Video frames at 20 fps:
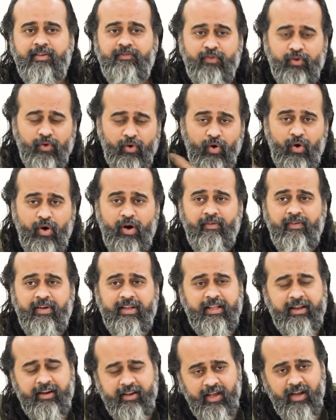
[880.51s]
If you go away,
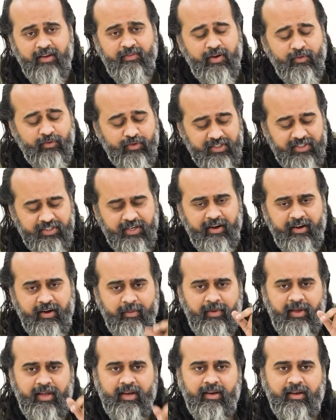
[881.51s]
the real one would still
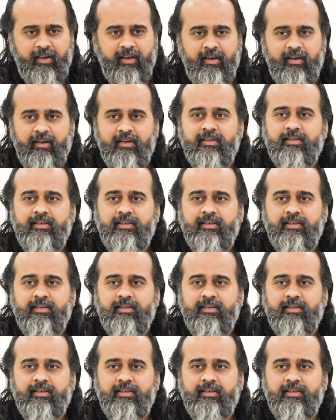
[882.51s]
remain.